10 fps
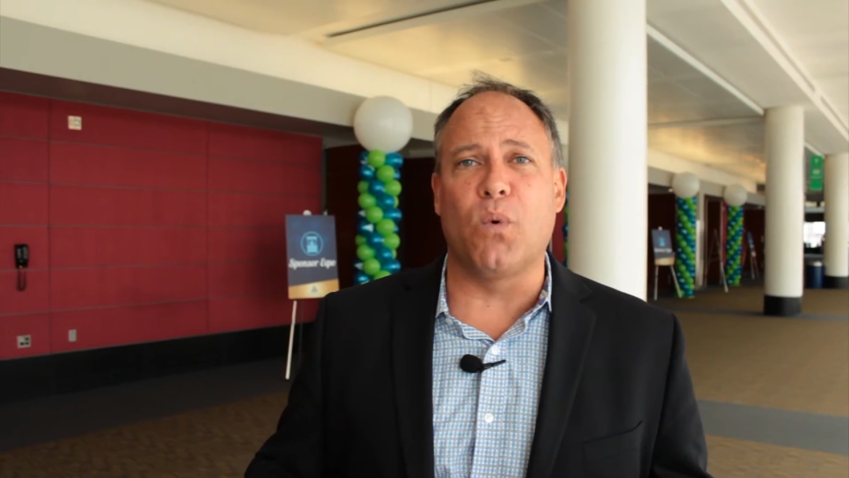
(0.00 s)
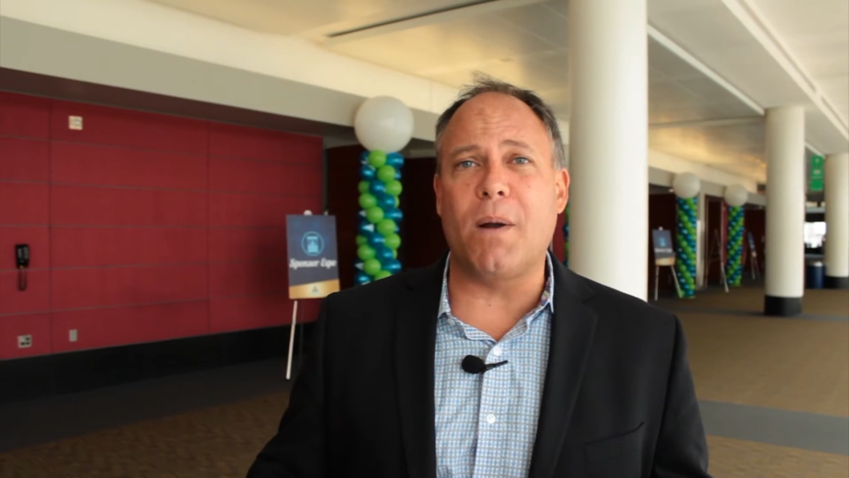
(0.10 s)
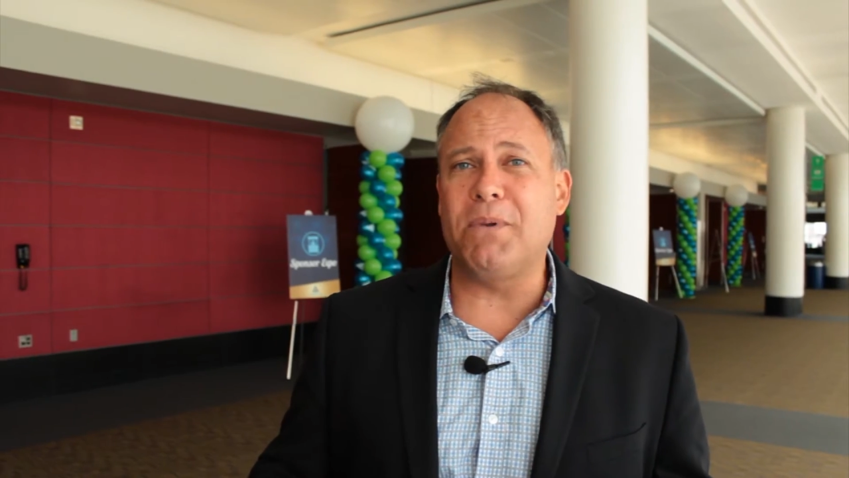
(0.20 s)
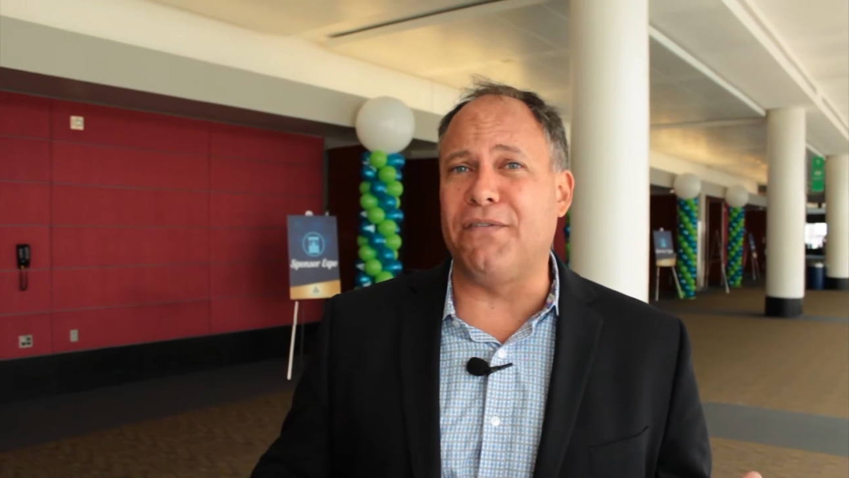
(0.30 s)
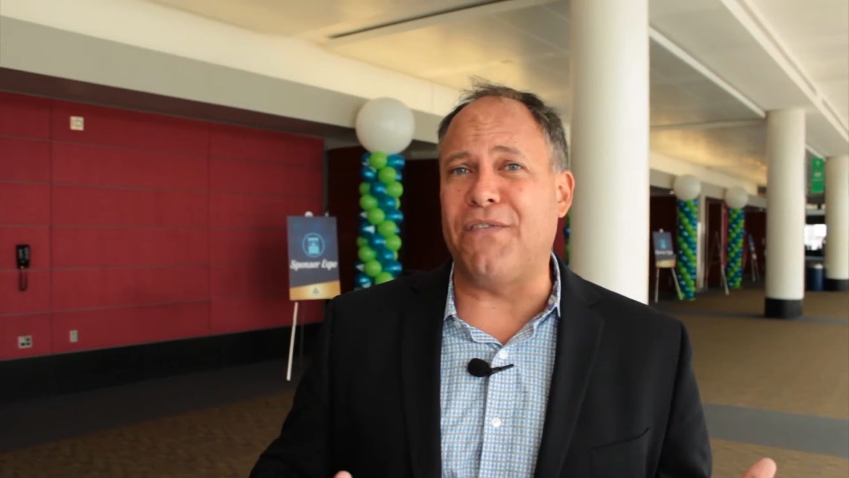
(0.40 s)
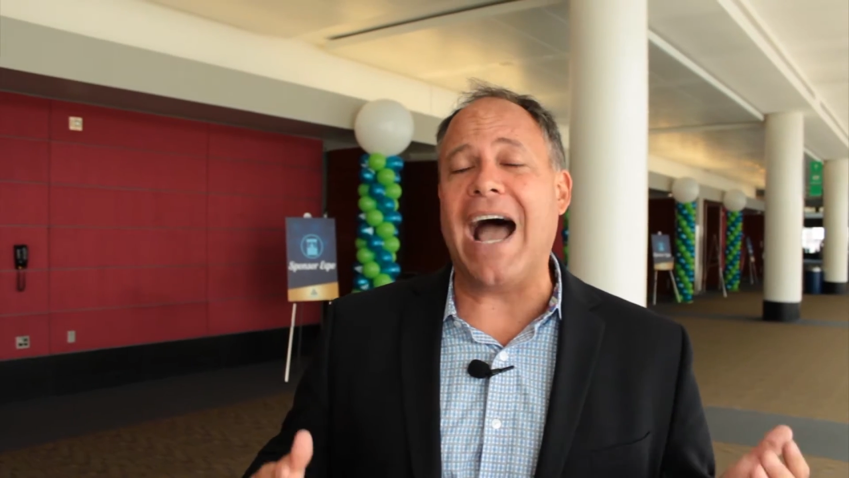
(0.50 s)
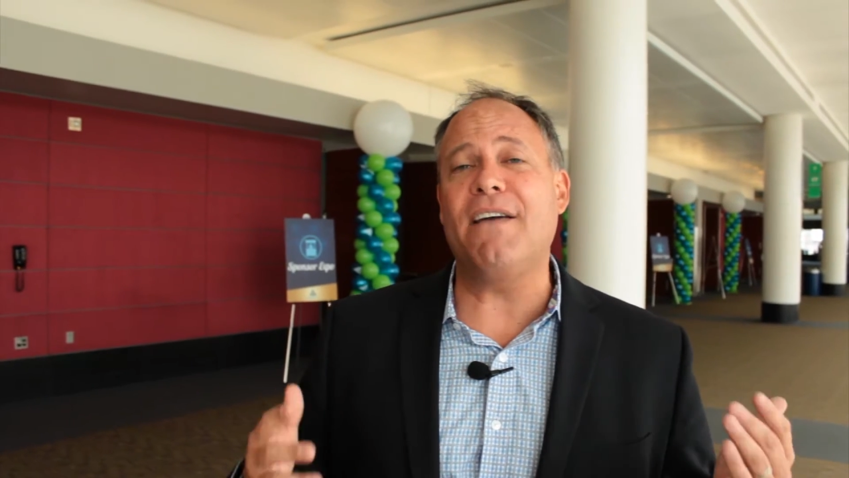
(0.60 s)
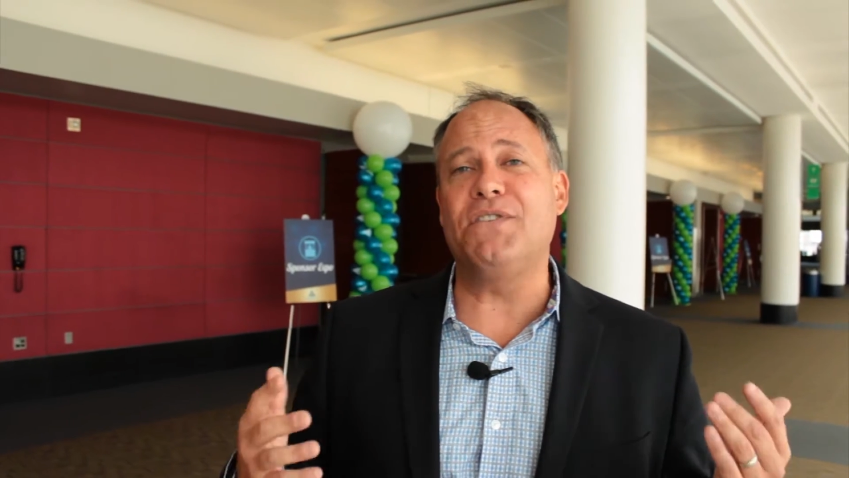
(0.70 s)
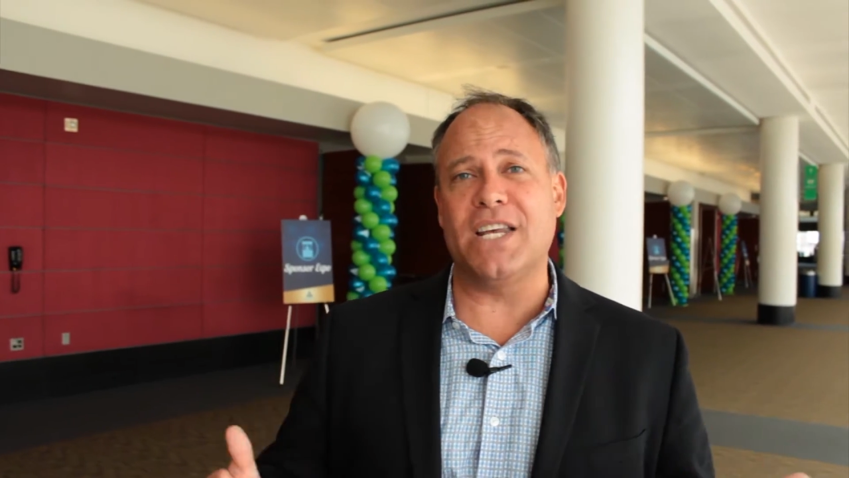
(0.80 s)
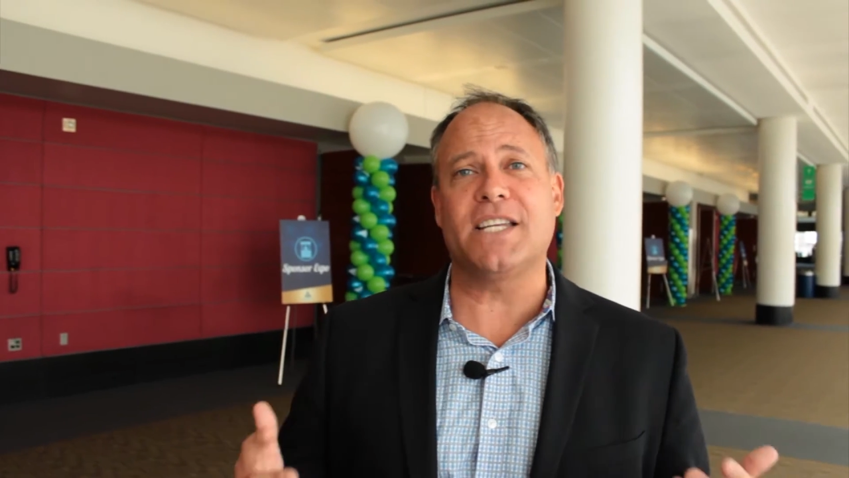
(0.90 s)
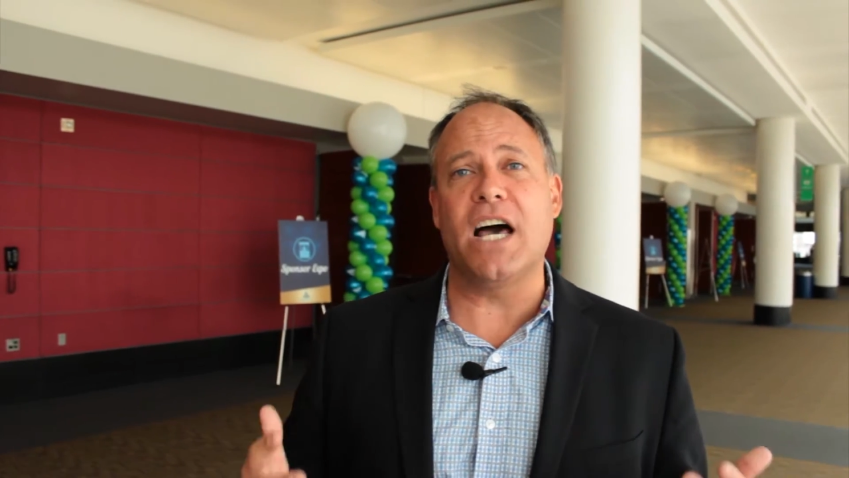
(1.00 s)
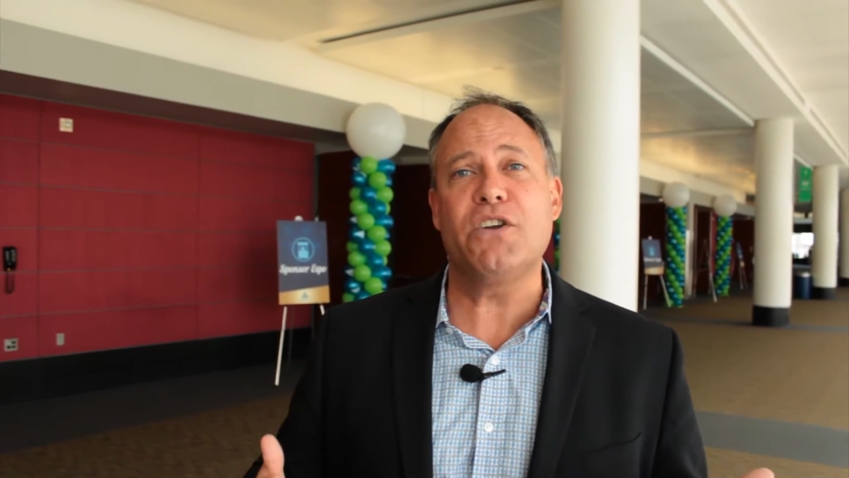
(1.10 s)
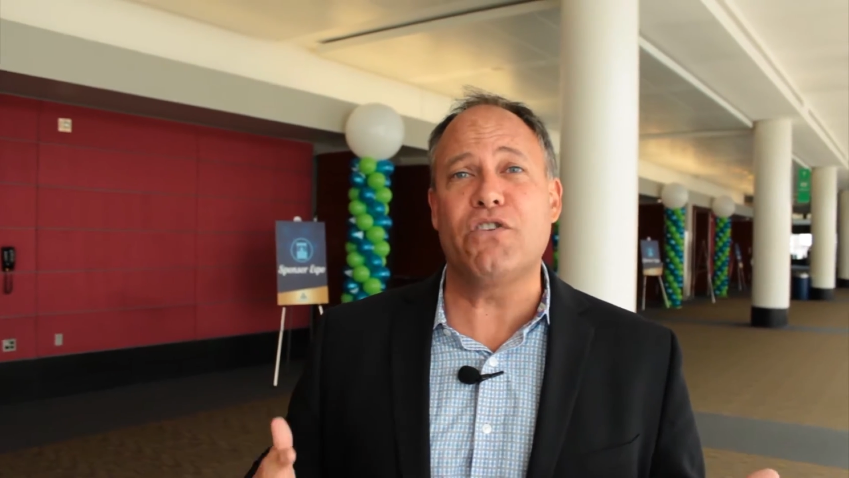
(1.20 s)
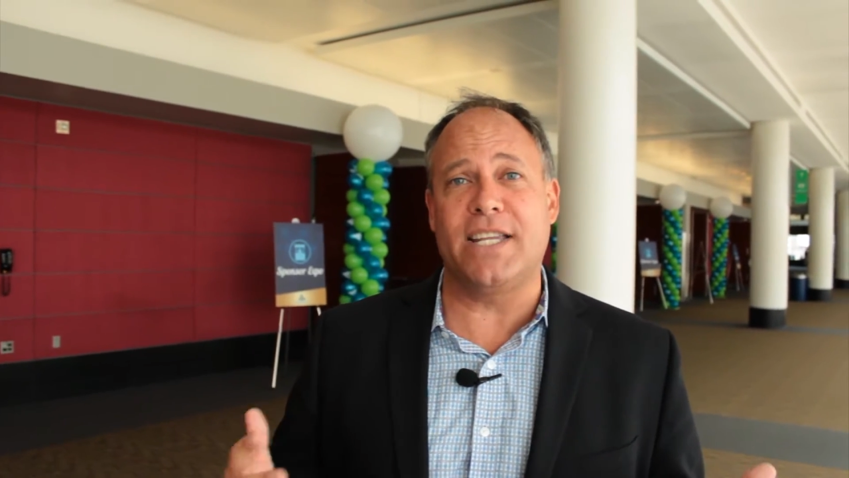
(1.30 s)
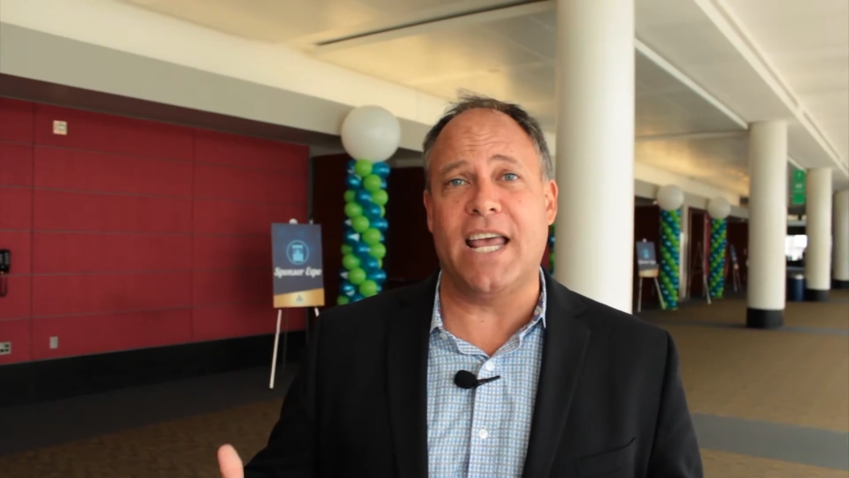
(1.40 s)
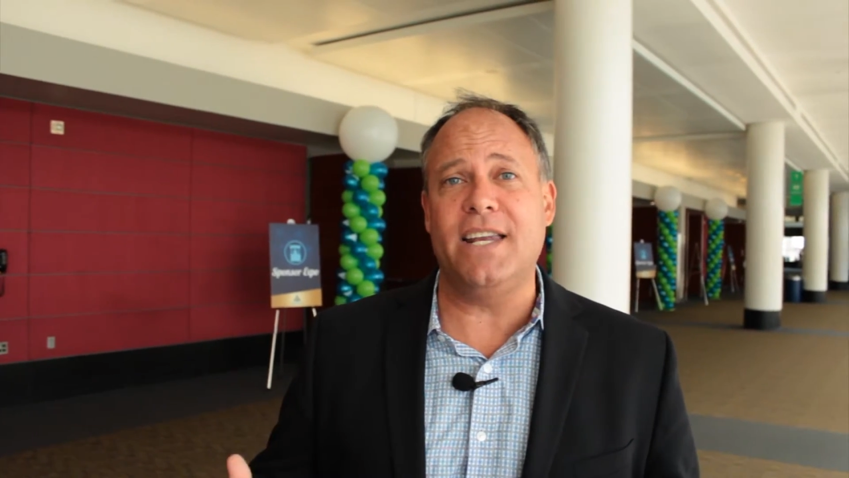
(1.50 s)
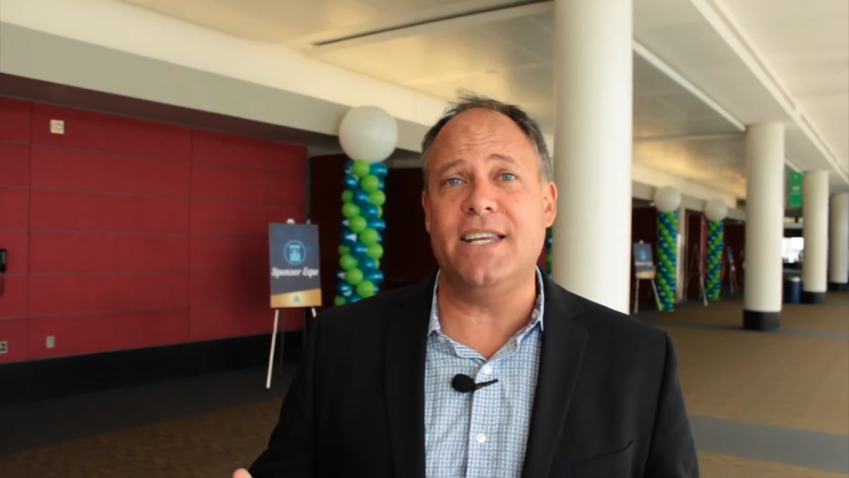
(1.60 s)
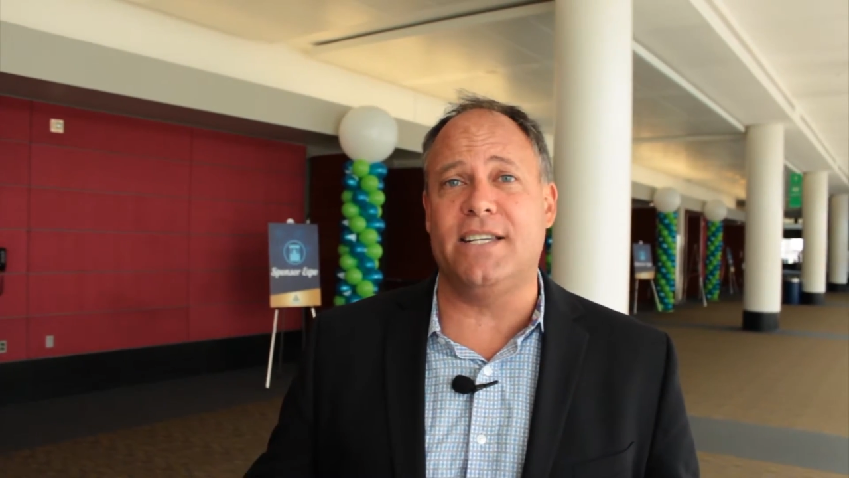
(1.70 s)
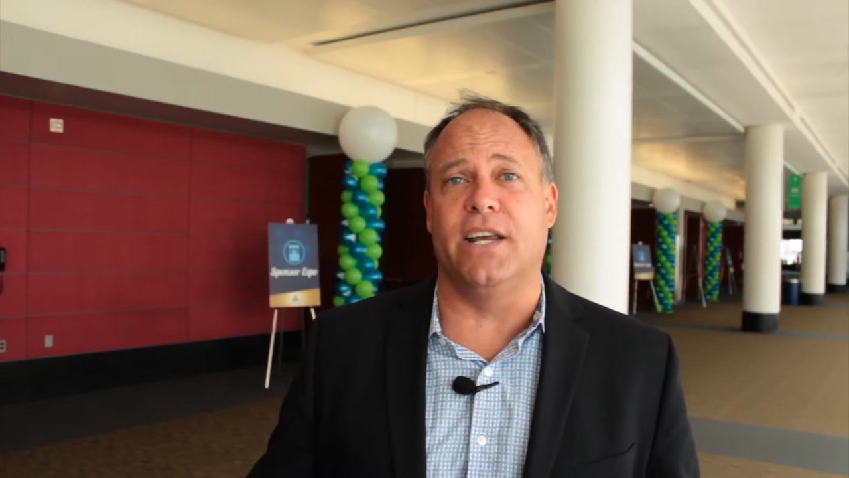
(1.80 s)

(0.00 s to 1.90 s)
We're up to five, 600 attendees